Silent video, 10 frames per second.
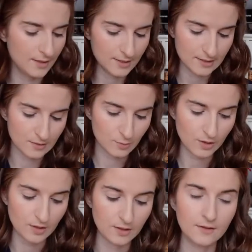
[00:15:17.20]
this is
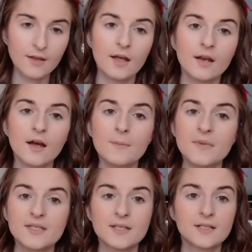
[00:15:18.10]
one that I'm
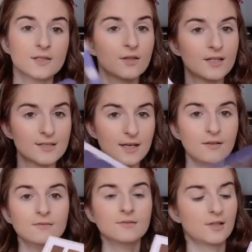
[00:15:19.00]
missing. So that's
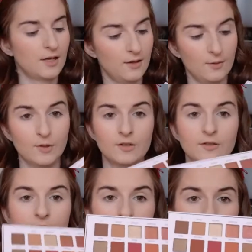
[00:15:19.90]
it. Okay, here we
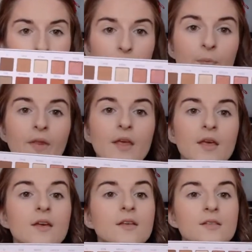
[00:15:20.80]
go.
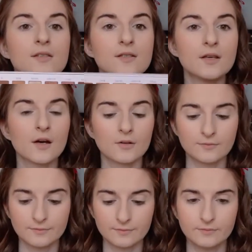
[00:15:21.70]

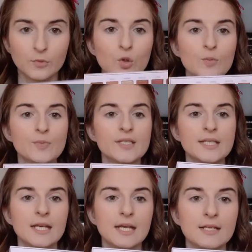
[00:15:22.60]
So,
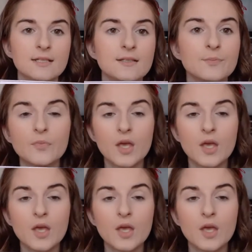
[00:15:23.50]
oopsie daisies.